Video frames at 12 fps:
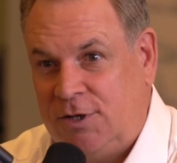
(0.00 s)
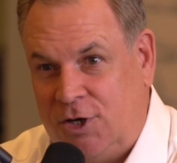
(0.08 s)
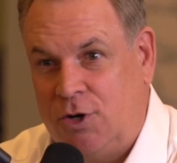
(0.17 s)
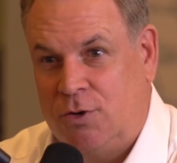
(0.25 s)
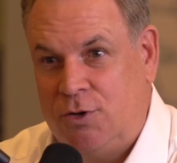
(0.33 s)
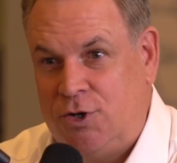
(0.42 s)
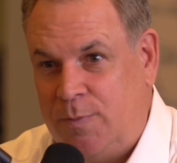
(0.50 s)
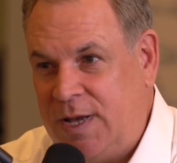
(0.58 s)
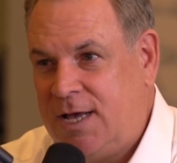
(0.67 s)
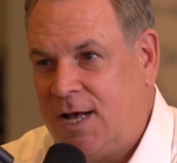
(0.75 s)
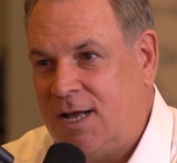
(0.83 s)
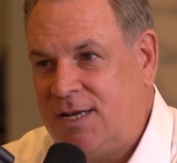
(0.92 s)
huge,
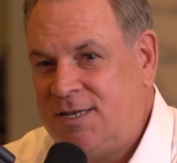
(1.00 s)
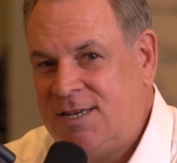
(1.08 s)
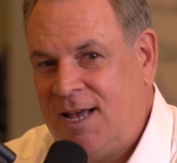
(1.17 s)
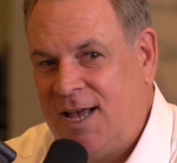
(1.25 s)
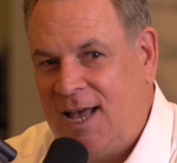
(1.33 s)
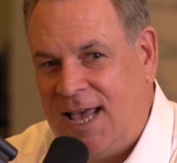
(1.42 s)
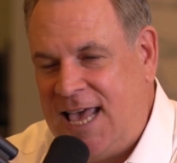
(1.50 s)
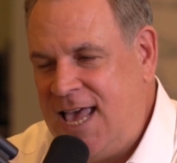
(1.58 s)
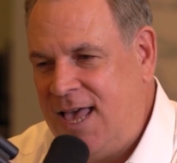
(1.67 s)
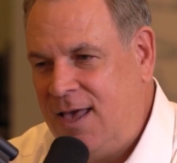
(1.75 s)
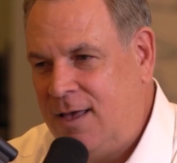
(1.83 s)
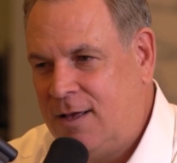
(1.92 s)
because
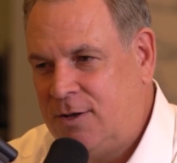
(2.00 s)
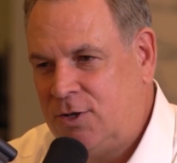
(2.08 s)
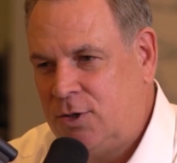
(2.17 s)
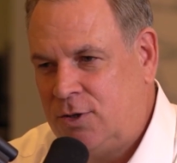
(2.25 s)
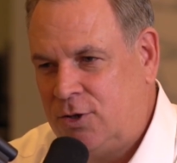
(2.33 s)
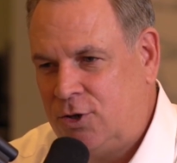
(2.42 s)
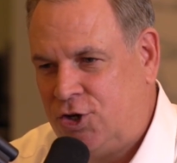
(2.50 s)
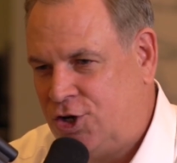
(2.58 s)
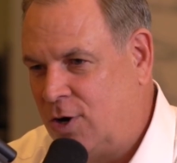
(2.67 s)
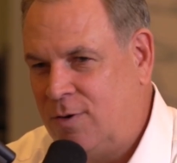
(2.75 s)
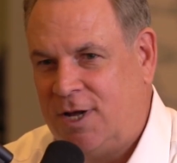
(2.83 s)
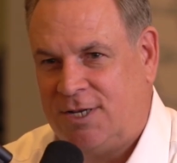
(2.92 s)
he
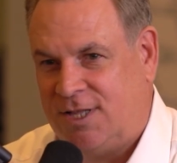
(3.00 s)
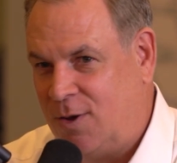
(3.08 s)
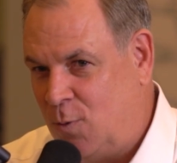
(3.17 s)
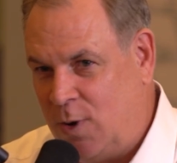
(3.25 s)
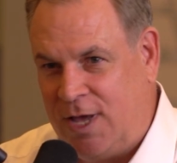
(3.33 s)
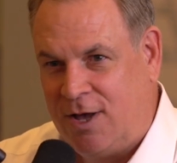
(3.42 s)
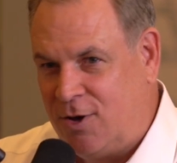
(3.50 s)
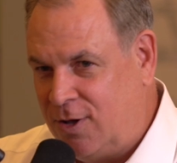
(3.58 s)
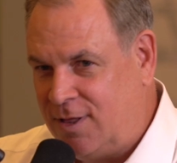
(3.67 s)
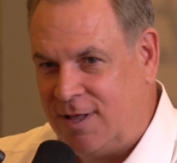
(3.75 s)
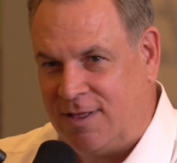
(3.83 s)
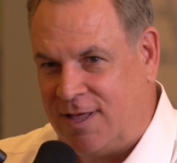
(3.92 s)
showed us that
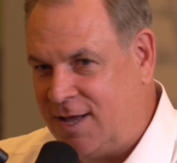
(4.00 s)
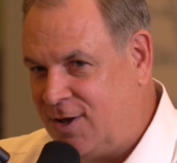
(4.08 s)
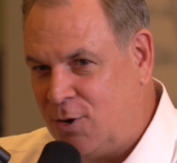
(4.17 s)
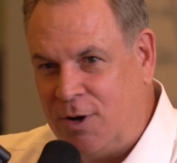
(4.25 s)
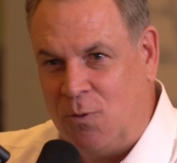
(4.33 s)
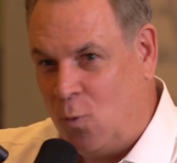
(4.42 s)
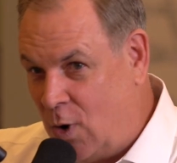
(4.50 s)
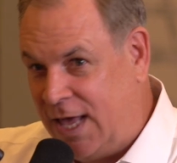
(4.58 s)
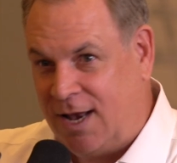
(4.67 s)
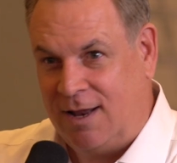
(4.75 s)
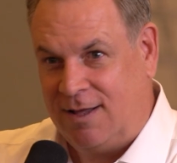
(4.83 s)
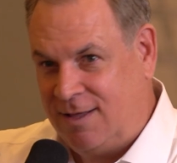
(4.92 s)
they could
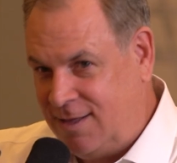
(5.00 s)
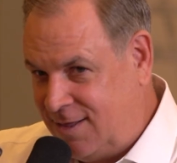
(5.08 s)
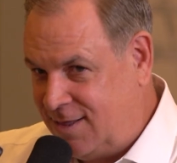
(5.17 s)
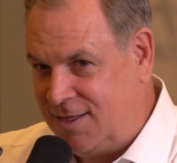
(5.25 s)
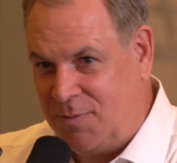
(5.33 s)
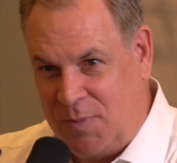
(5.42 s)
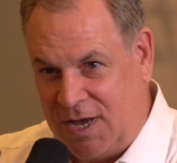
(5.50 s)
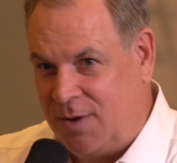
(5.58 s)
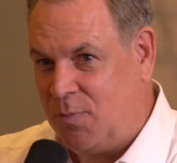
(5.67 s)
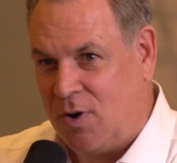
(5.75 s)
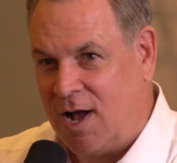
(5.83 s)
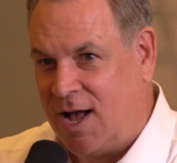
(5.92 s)
win the big
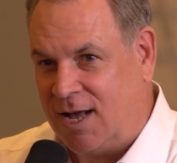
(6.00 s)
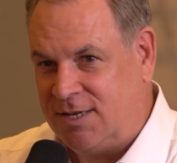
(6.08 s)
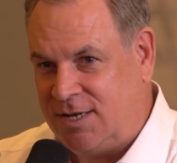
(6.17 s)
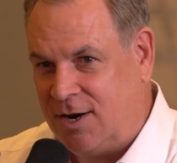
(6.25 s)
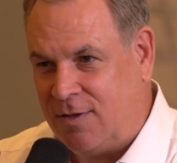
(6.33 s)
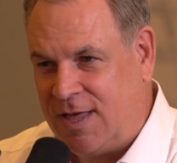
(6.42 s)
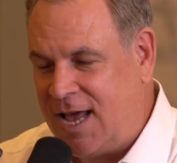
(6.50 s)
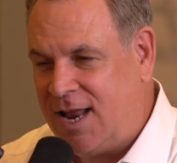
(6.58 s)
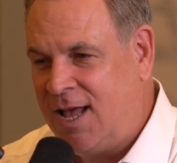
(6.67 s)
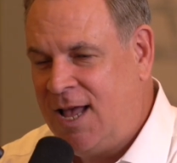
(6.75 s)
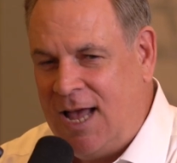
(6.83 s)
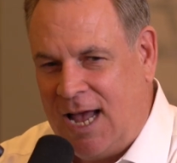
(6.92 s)
prize. You know, they had,
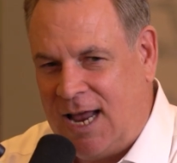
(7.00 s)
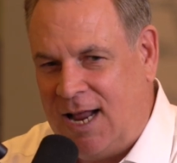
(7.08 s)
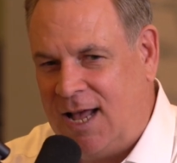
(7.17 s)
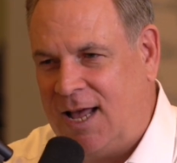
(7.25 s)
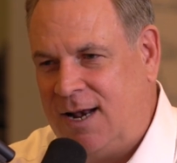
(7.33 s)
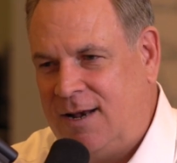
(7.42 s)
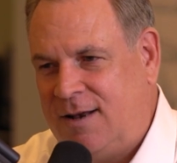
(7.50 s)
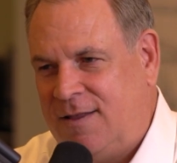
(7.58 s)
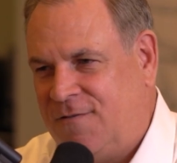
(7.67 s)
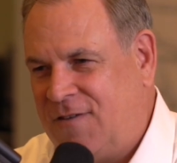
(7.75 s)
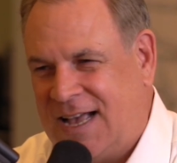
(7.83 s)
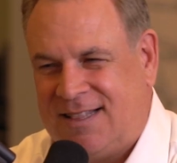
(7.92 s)
and the
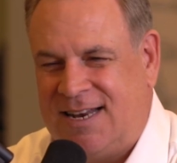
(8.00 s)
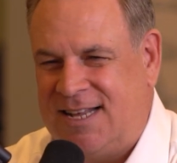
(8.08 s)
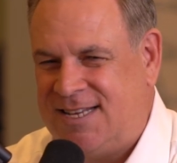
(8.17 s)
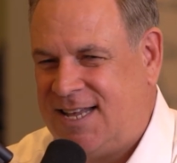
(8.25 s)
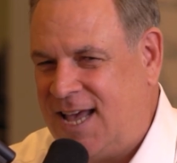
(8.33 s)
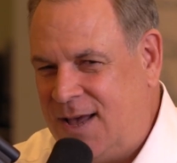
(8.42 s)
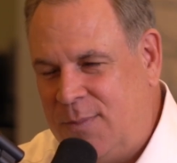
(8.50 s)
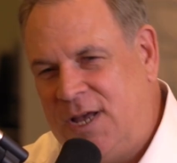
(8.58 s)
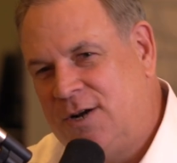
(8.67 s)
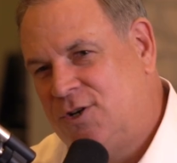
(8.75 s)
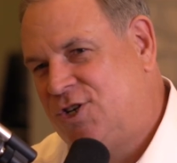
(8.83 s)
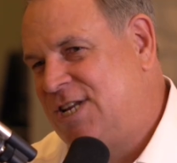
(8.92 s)
fact that he came
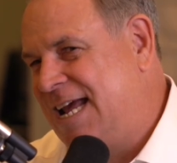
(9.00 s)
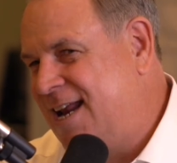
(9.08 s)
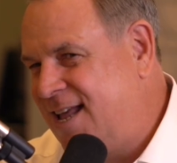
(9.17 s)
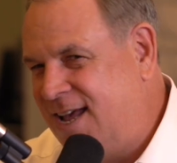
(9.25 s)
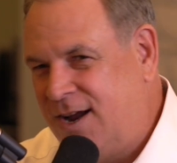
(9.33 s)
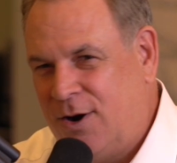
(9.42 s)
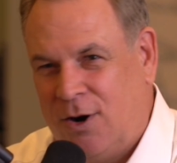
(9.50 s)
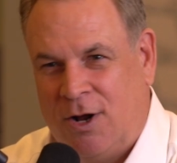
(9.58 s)
here, stayed here,